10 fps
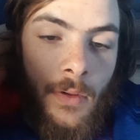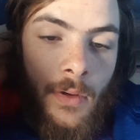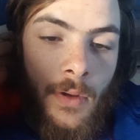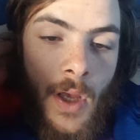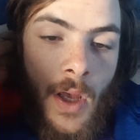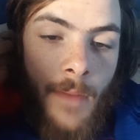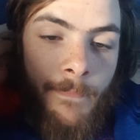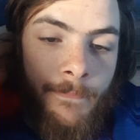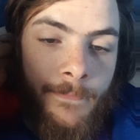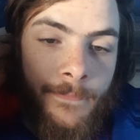yeah.
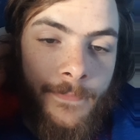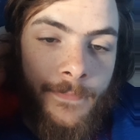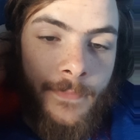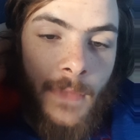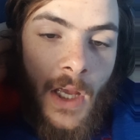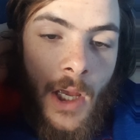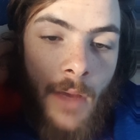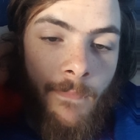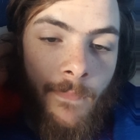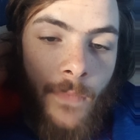I
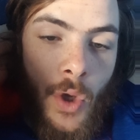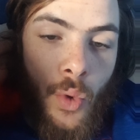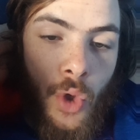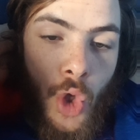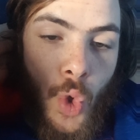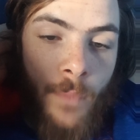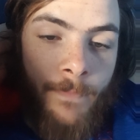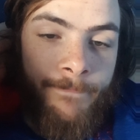have no clue